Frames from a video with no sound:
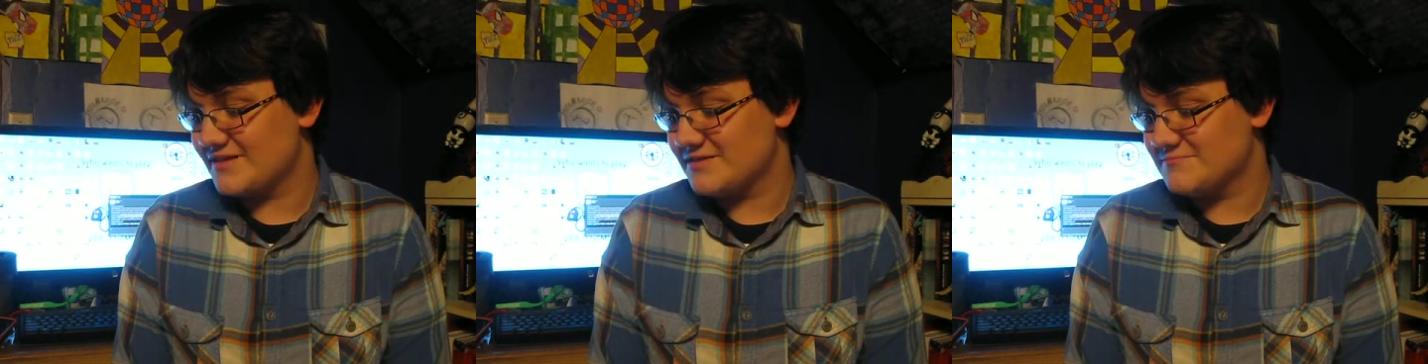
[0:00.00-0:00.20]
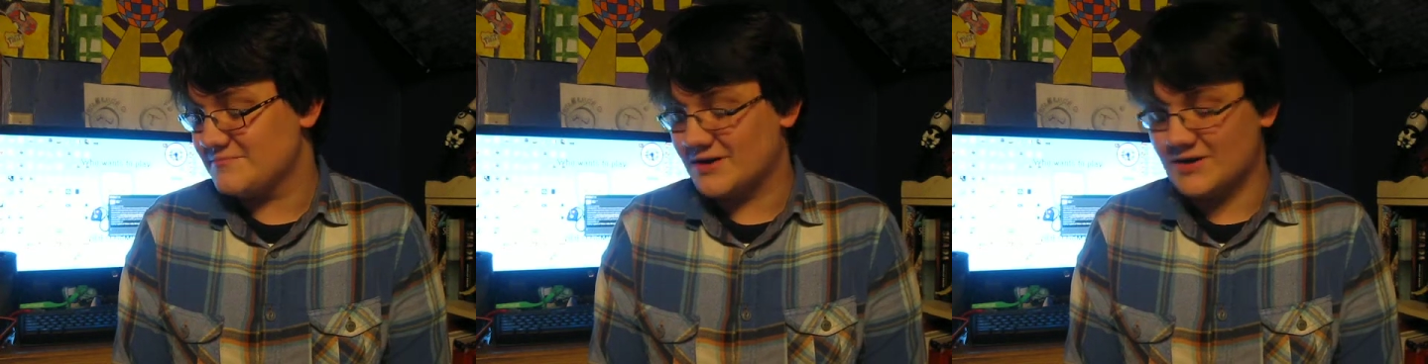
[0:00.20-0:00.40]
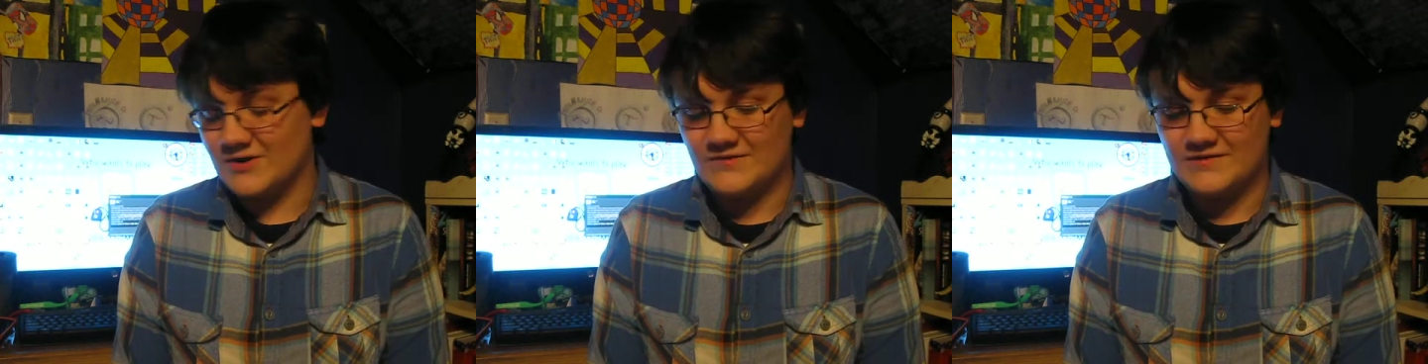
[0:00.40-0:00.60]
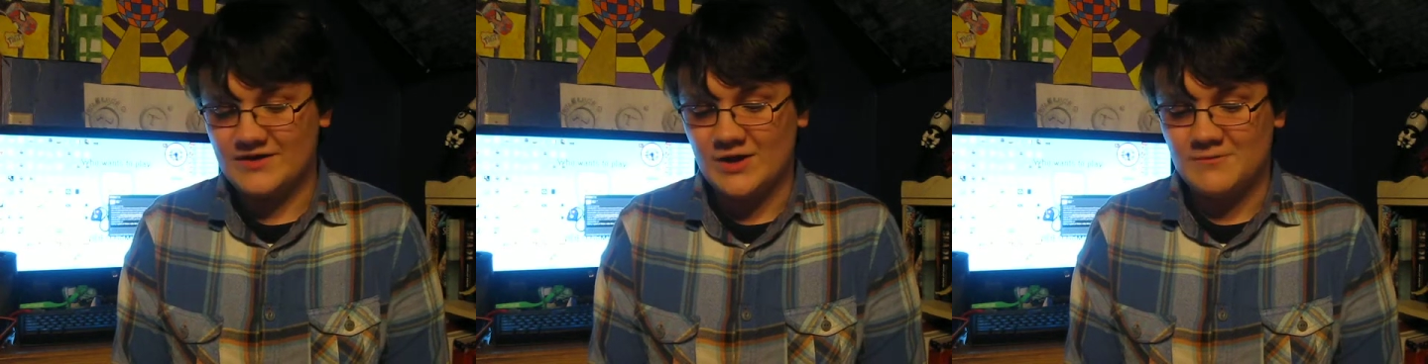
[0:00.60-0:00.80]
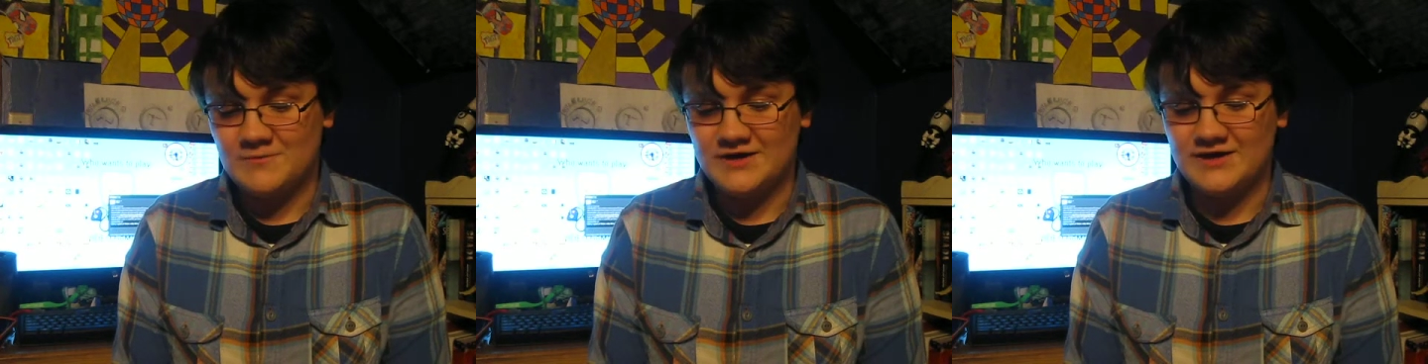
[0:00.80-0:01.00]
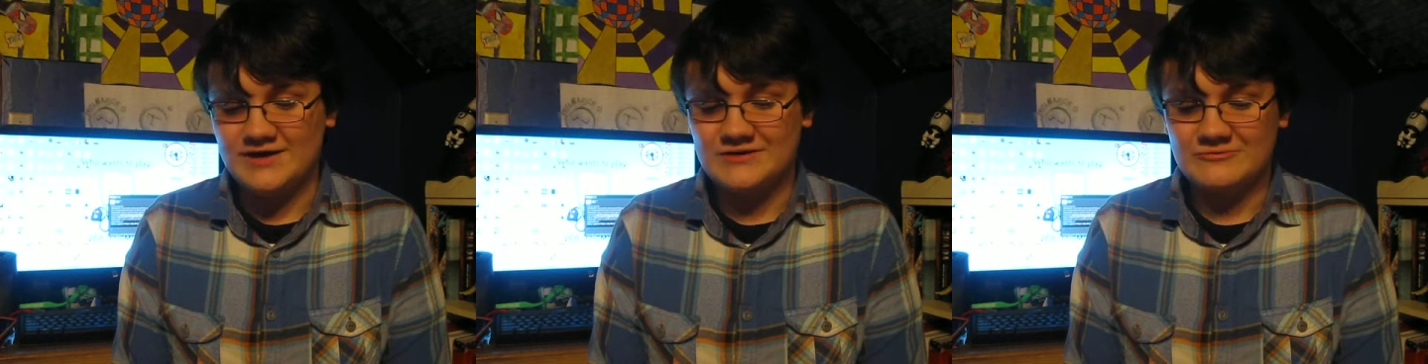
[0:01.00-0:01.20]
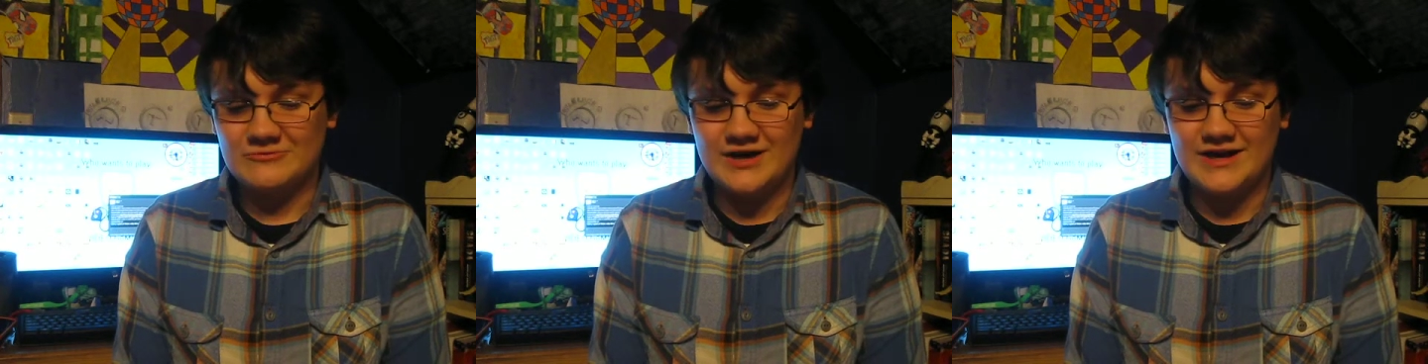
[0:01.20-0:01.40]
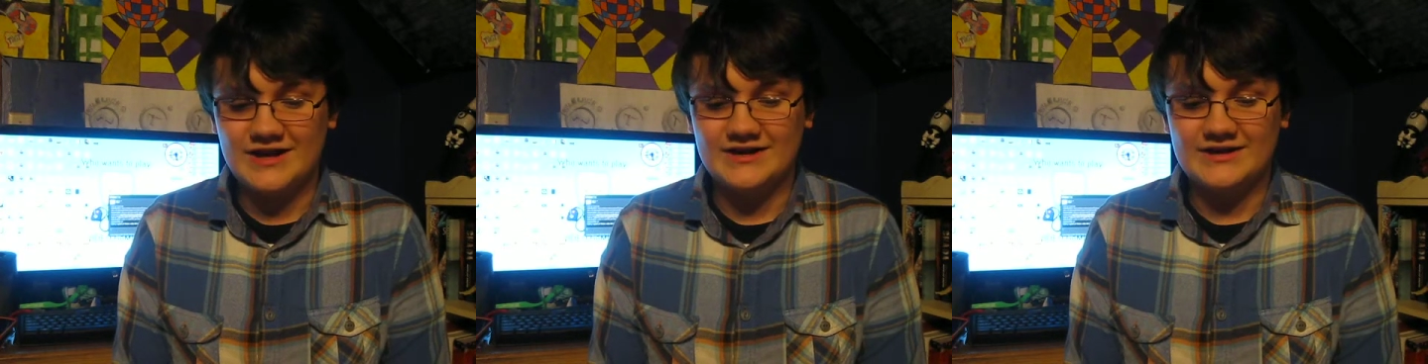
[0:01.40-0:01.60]
My girlfriend helped me
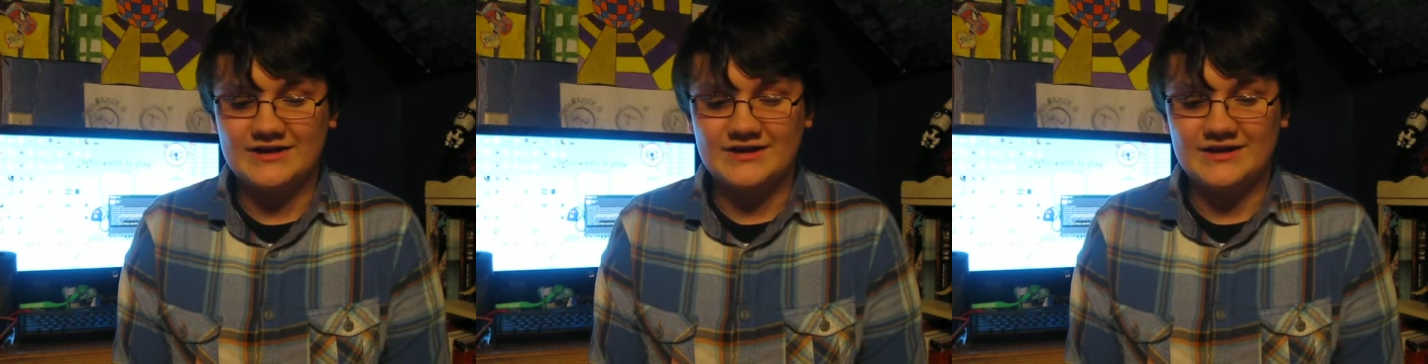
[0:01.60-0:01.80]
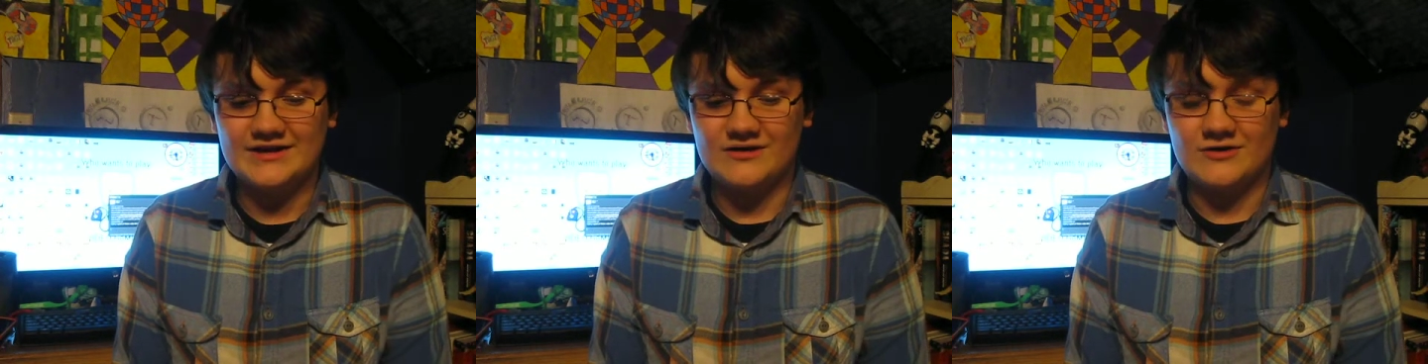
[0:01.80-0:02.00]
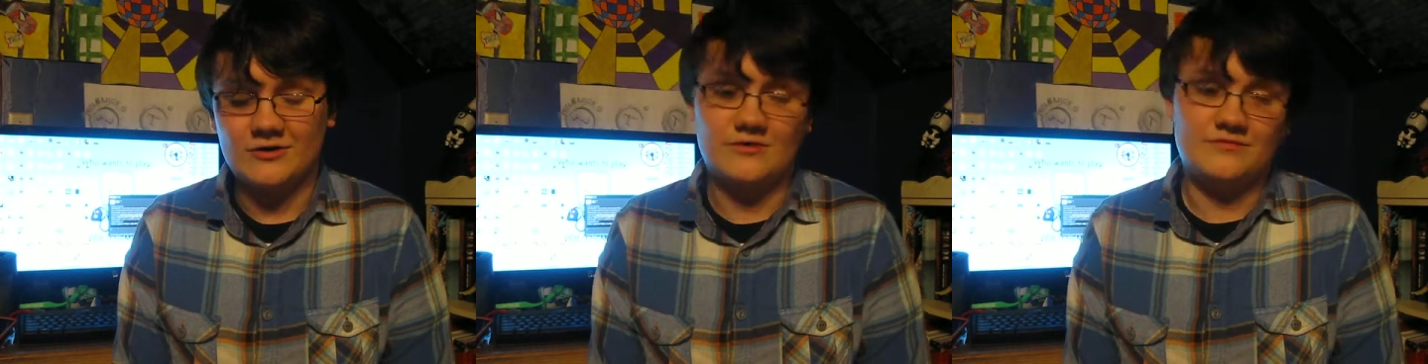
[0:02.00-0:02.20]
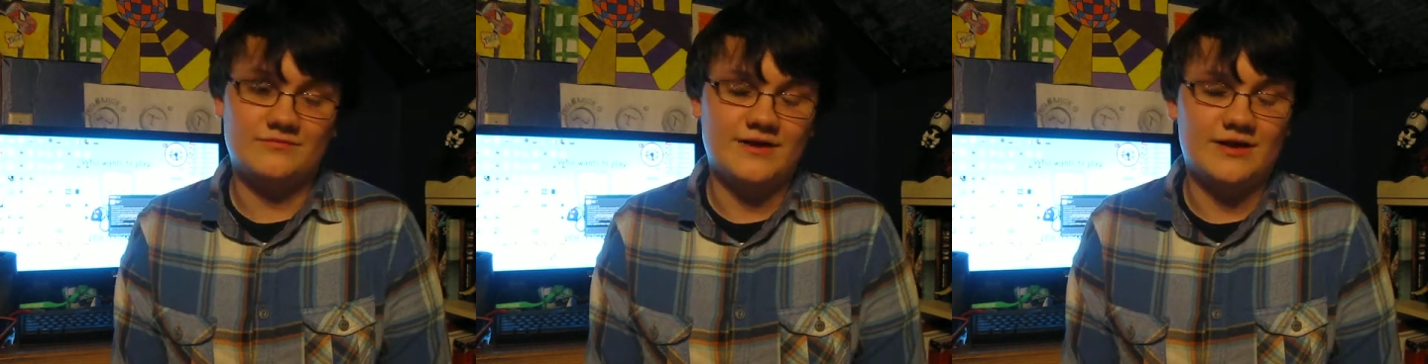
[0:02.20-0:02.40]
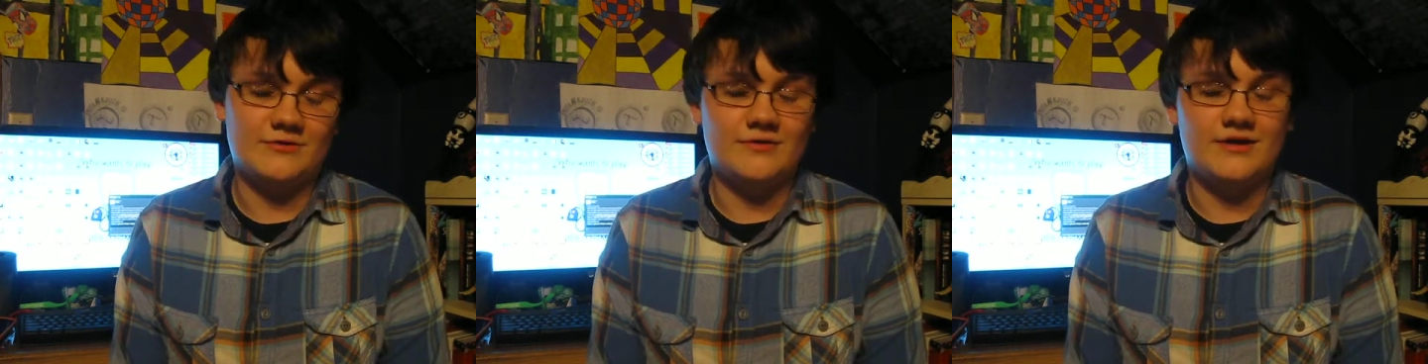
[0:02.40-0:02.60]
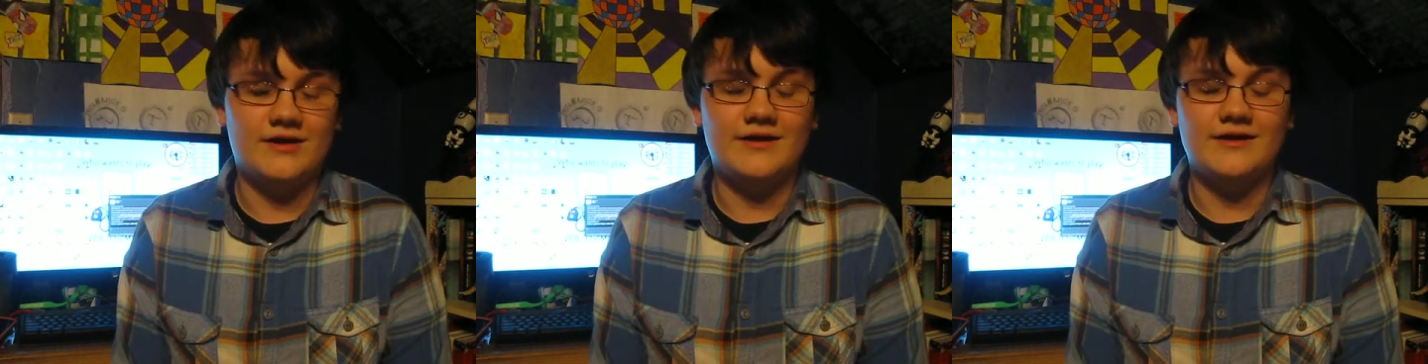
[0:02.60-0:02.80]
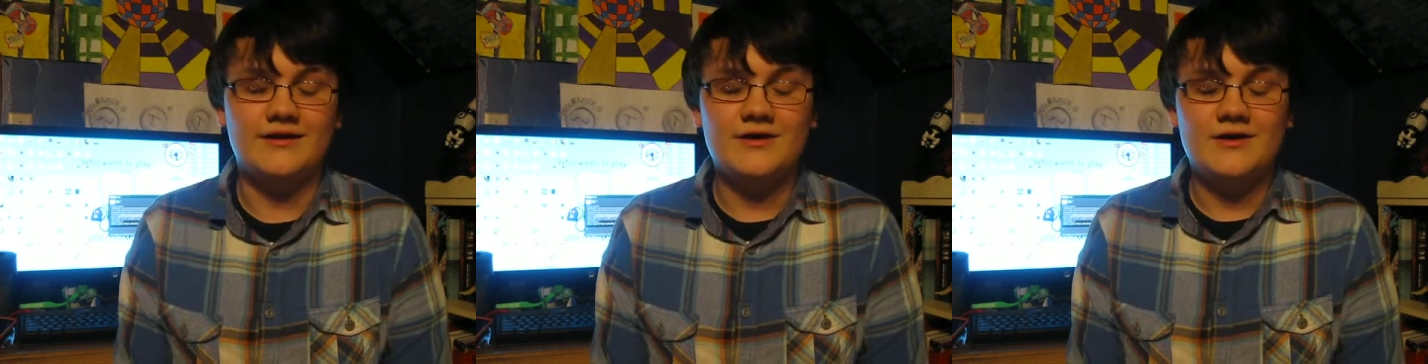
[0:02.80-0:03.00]
write, or not write,